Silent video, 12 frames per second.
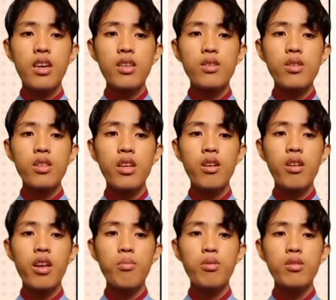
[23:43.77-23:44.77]
so that they are
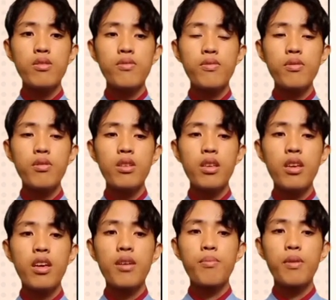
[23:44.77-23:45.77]
able to fully
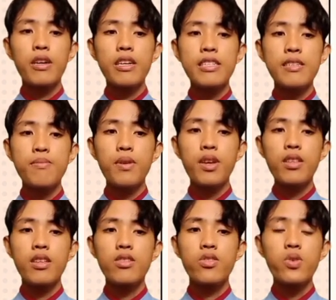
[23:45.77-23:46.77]
participate
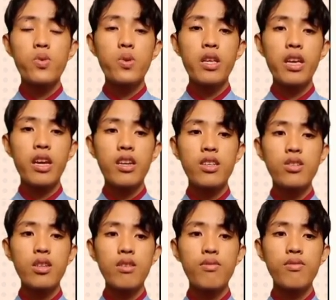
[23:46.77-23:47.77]
in schooling and achieve